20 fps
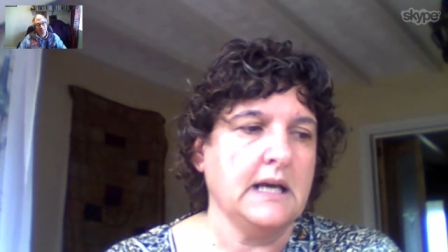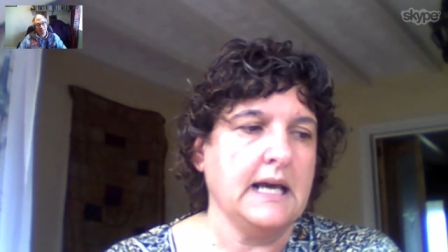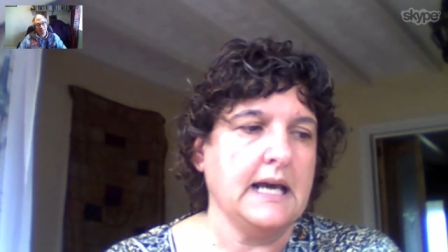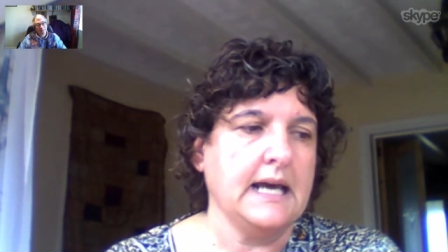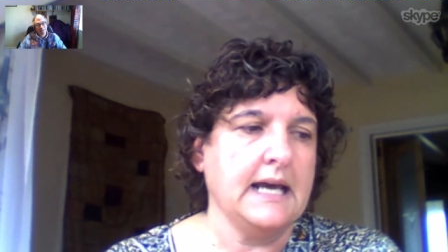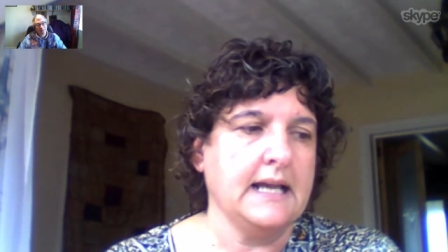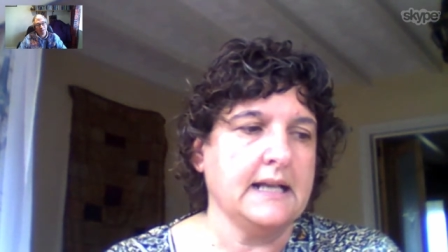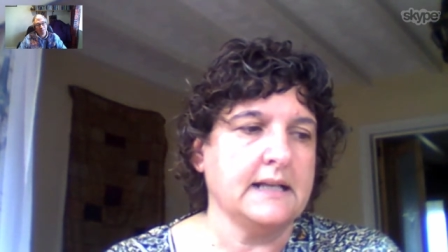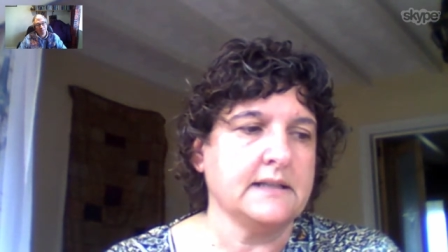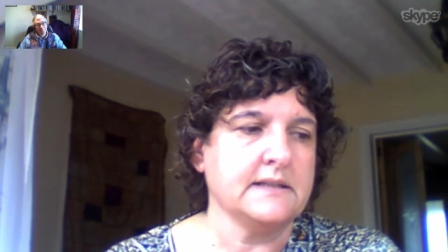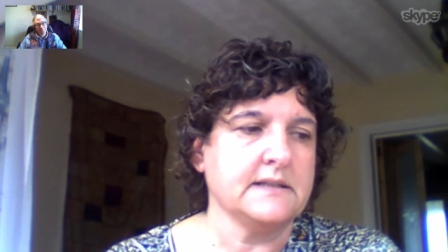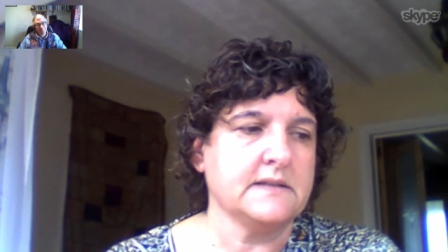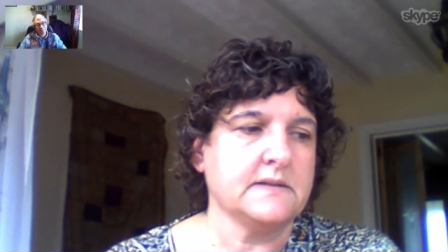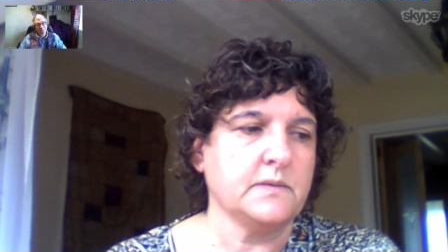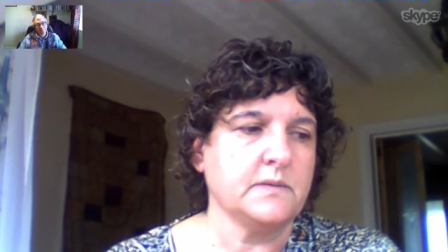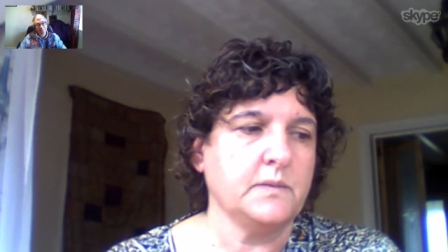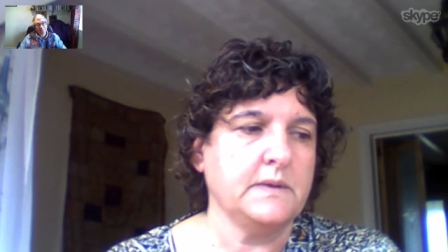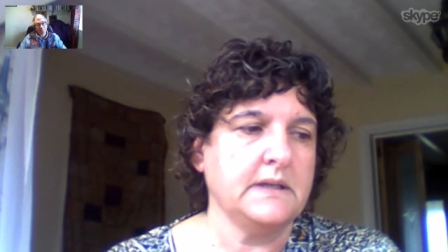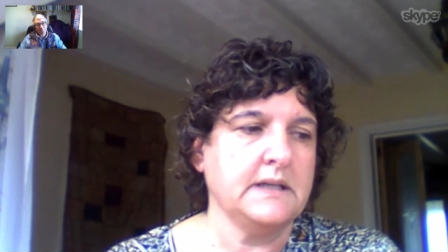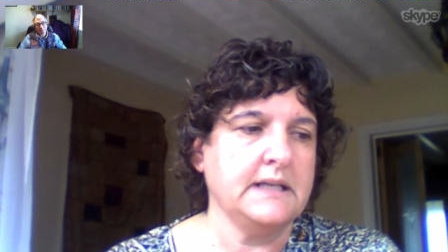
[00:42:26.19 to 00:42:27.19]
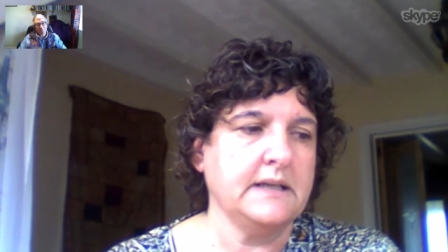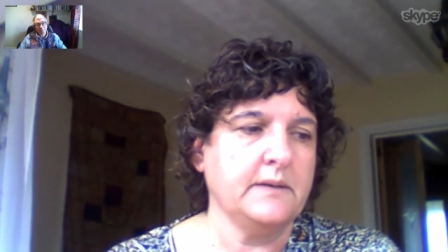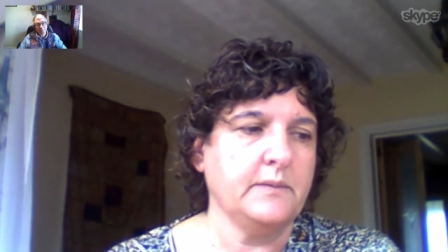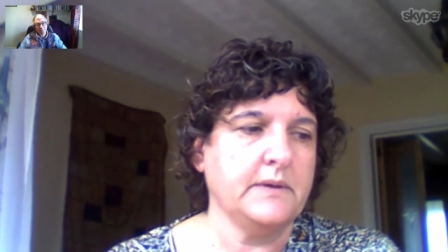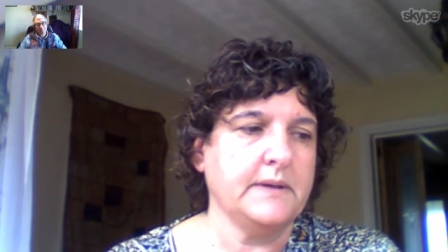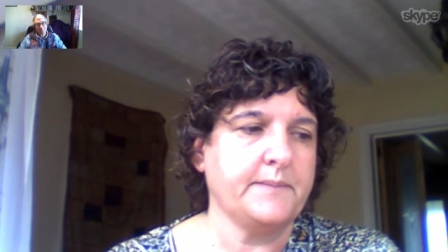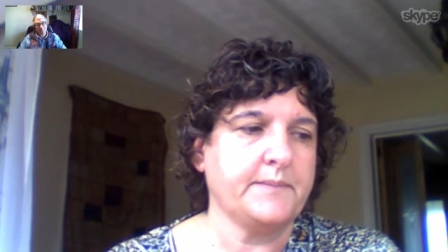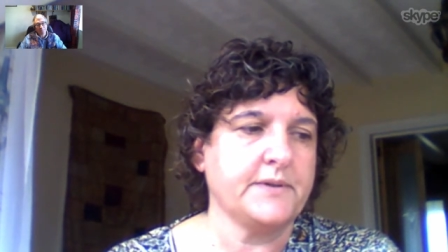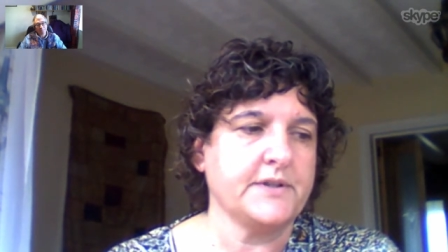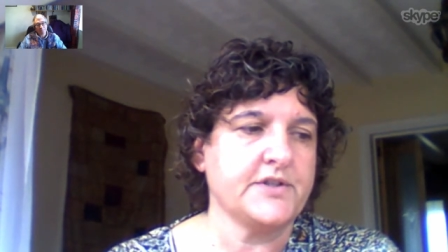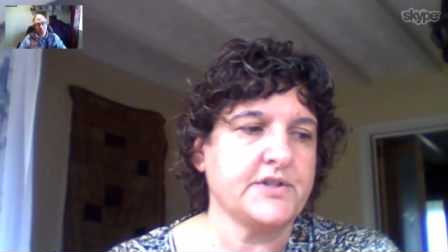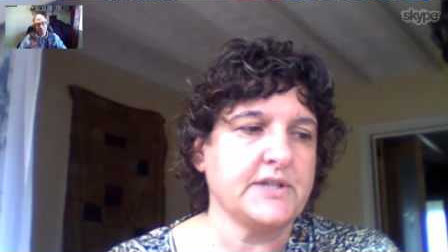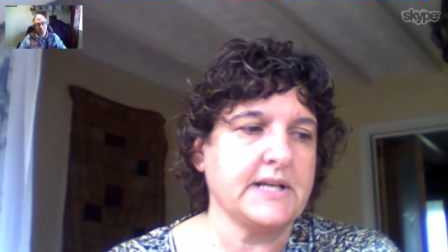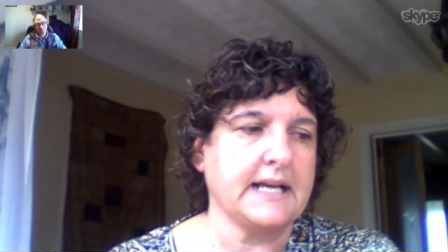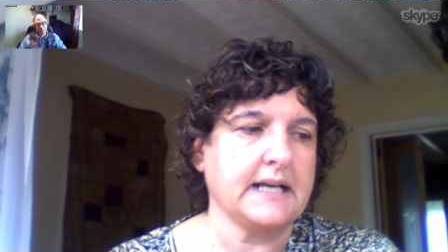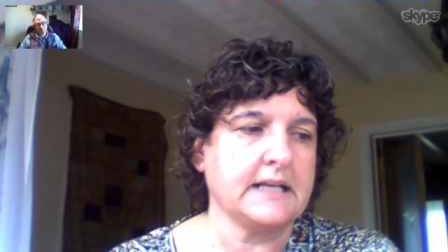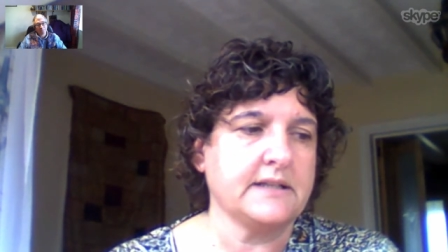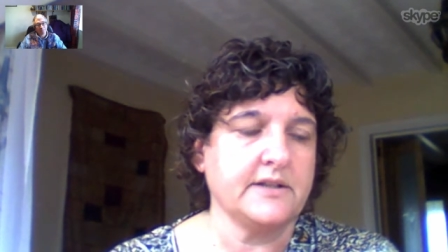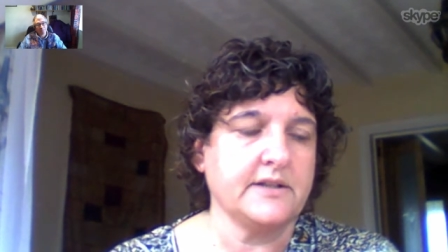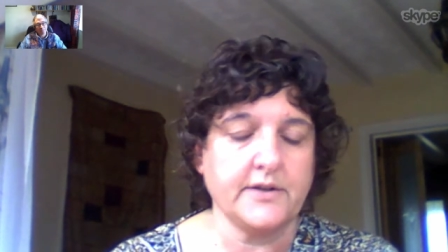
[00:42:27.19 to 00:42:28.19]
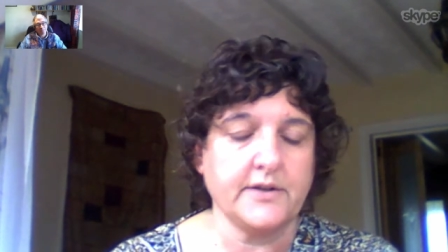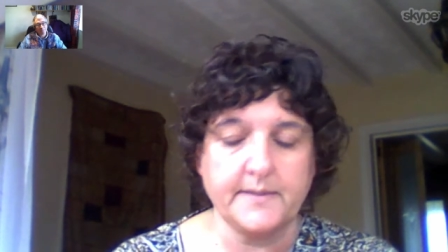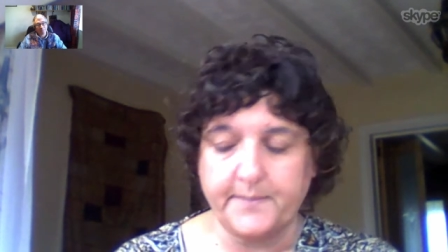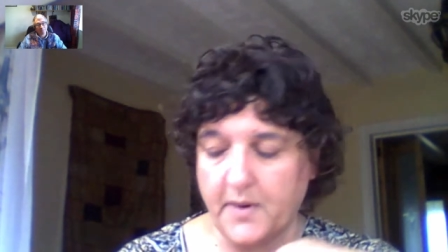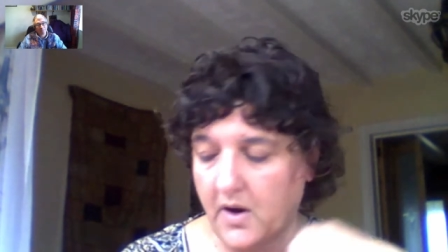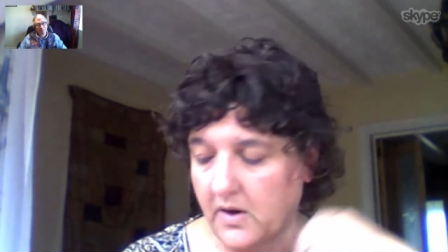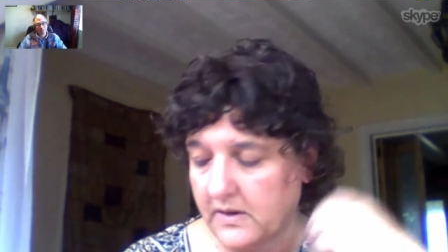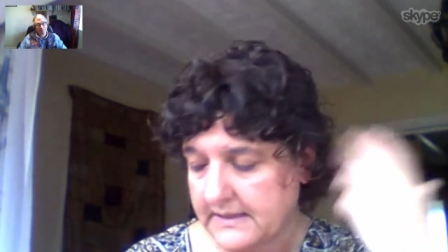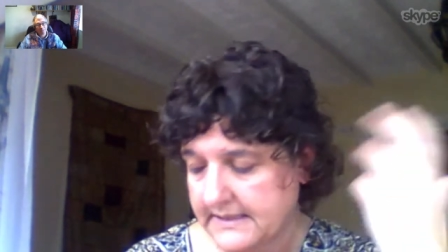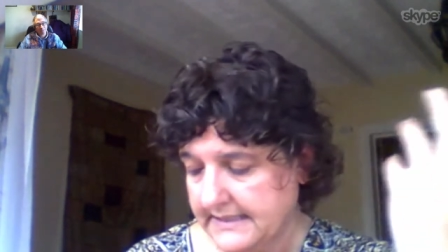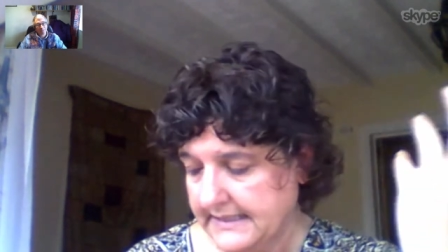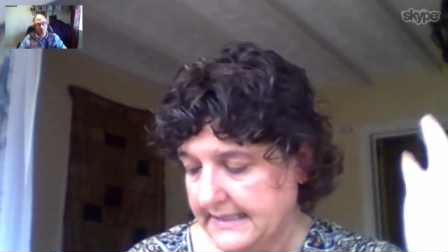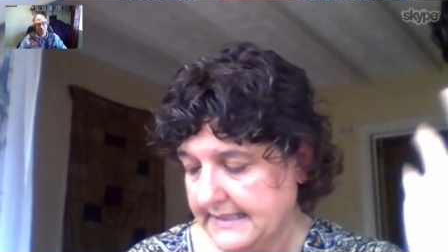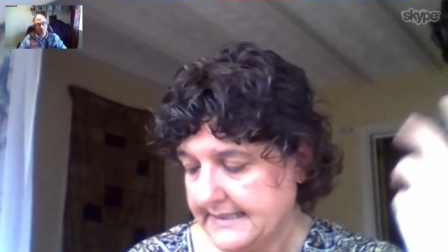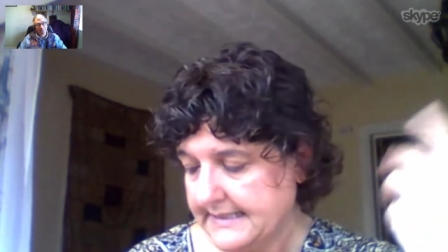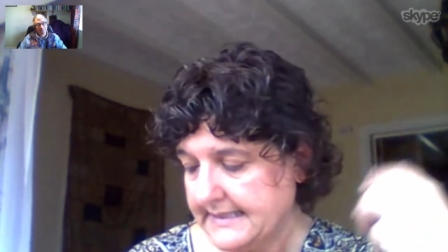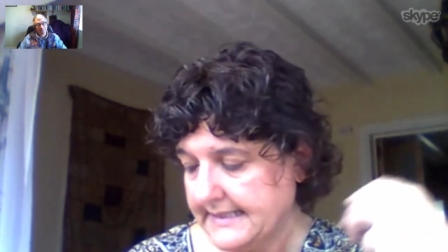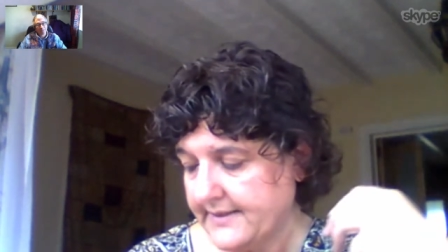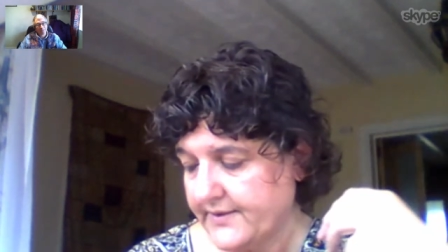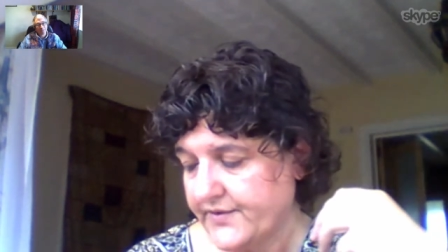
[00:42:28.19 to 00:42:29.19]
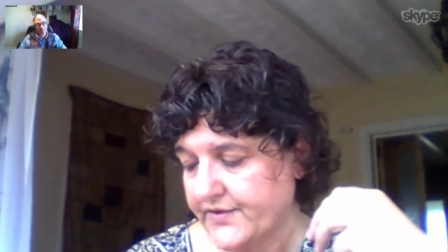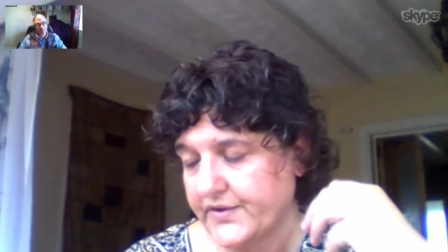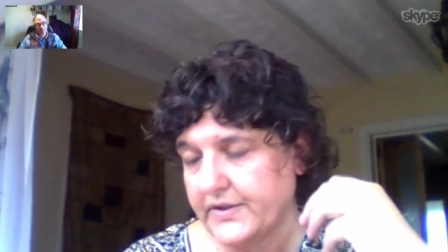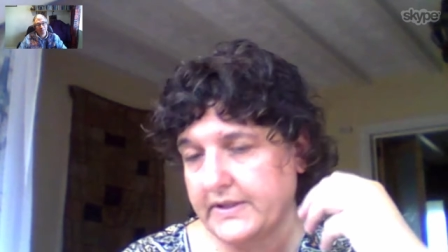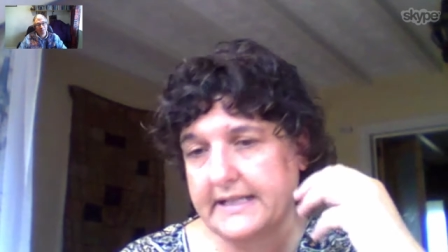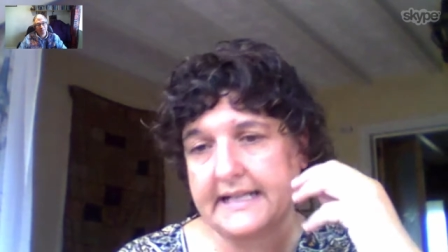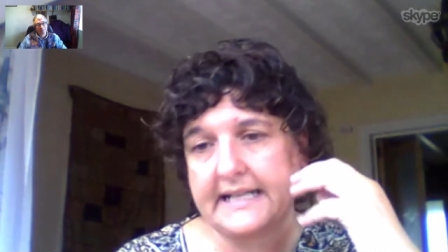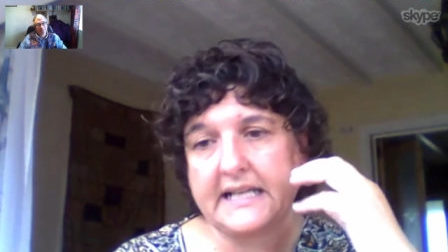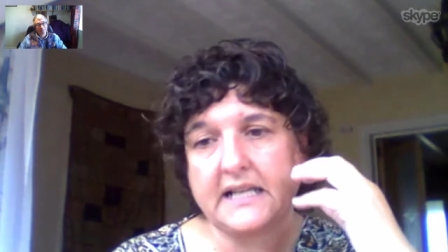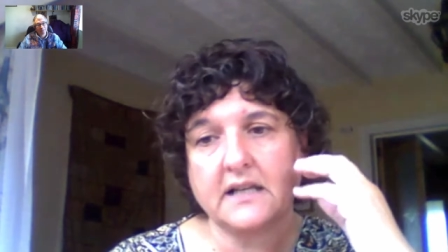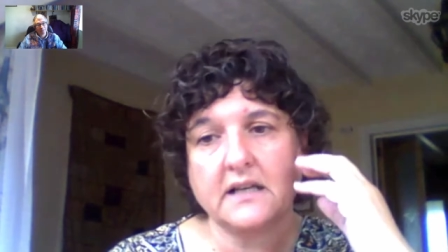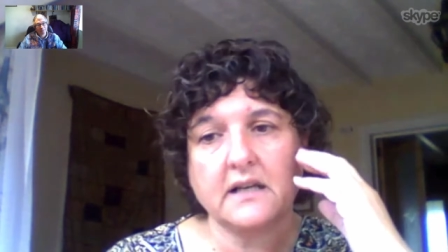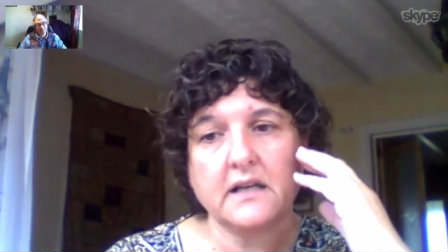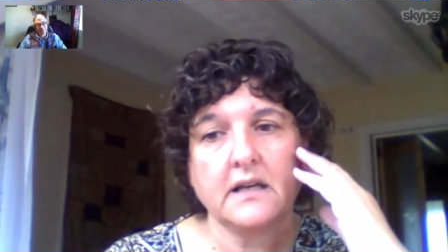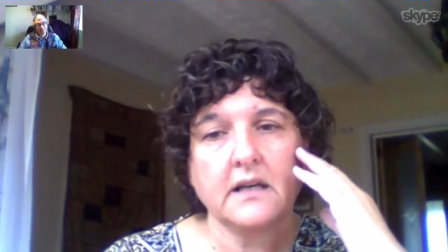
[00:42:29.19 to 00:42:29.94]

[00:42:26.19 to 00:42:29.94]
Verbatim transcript: and we, we're projecting, you know, the body is literally